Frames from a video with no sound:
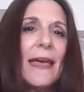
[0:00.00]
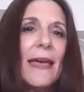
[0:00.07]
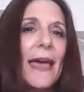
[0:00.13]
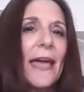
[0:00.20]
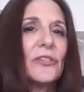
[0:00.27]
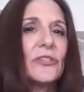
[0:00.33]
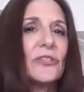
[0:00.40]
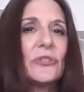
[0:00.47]

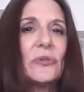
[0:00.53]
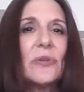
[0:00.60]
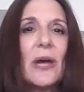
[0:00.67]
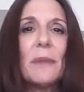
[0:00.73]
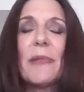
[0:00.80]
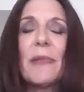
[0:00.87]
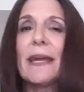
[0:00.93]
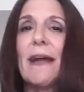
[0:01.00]
and suit
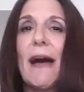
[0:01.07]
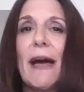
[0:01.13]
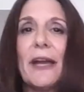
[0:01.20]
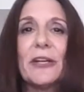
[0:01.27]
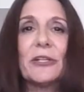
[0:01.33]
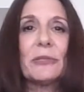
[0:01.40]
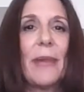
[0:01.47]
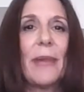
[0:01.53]
up like
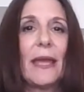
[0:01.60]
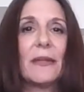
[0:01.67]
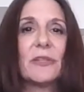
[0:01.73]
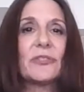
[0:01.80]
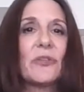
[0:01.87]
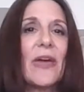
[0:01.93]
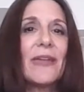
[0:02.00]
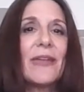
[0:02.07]
Iron Man
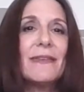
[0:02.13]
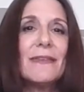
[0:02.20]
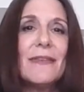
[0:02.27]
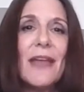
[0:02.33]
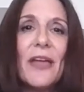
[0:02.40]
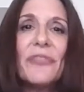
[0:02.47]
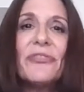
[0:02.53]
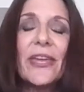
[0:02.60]
so that
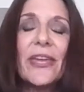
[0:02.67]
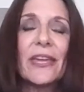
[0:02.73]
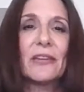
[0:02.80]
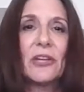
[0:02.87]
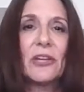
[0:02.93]
nothing could